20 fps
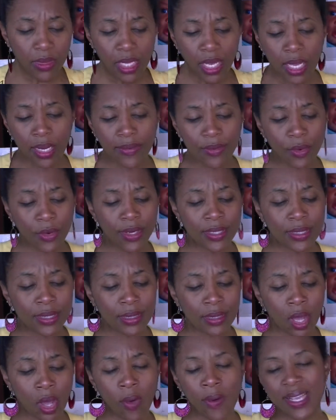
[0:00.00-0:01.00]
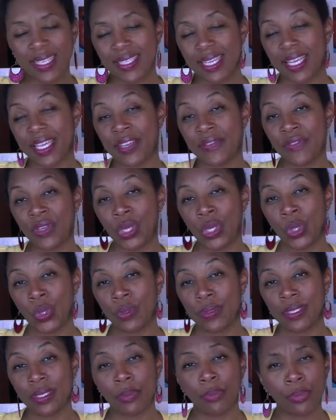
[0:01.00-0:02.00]
And of course, as always, I give
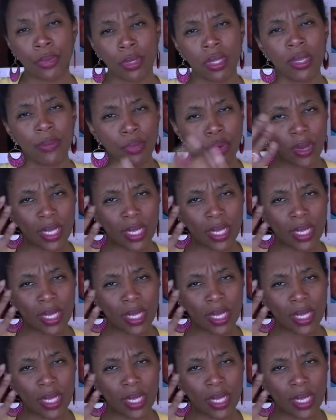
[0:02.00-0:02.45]
you some bullet